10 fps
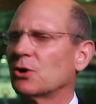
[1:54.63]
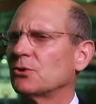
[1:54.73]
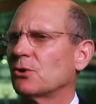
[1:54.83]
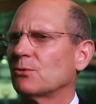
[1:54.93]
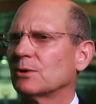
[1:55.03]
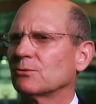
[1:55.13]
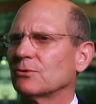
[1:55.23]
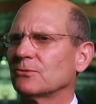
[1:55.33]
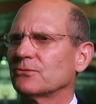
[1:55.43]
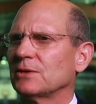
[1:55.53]
No one
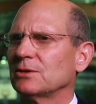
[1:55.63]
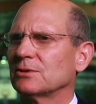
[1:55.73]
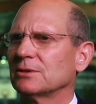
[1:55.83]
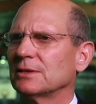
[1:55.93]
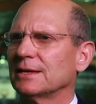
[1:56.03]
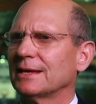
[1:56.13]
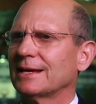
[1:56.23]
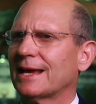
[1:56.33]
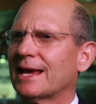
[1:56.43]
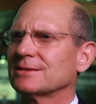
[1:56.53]
will feel
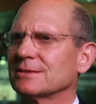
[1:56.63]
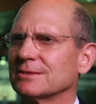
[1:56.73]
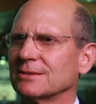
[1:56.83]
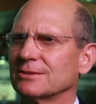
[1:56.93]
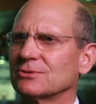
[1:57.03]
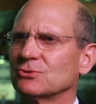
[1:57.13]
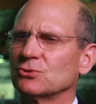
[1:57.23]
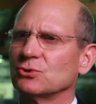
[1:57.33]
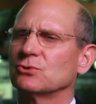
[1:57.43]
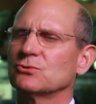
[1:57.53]
hesitant
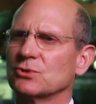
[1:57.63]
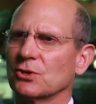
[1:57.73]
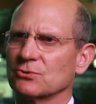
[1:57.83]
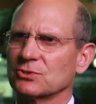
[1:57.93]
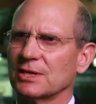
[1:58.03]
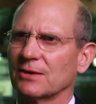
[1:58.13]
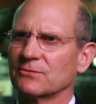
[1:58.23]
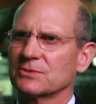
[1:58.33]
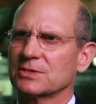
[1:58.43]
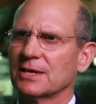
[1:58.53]
to use those
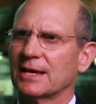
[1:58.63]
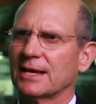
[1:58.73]
gifts.